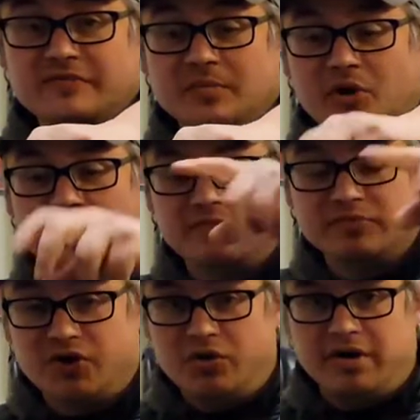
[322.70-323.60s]
I'll have tomorrow
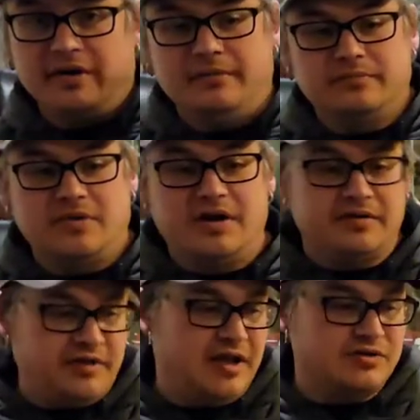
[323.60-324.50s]
from Target. I
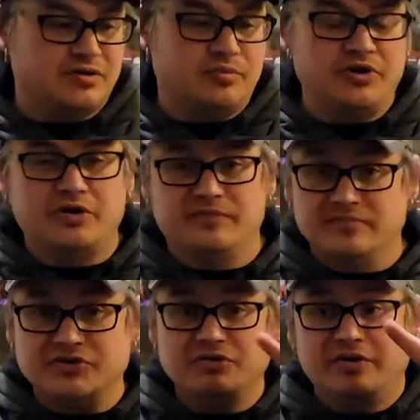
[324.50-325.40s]
had canceled a pre-order
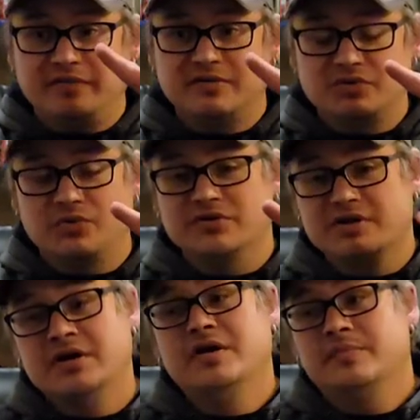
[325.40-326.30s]
from two different
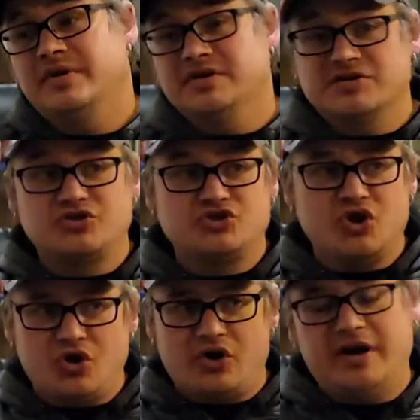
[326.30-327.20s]
stores because
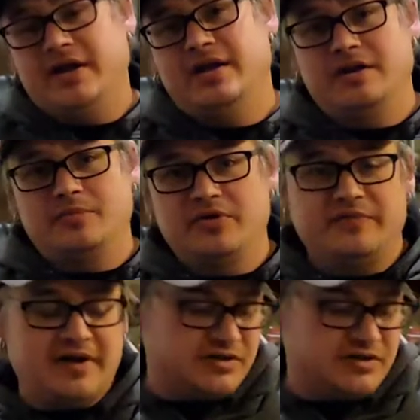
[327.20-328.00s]
Target ended up with it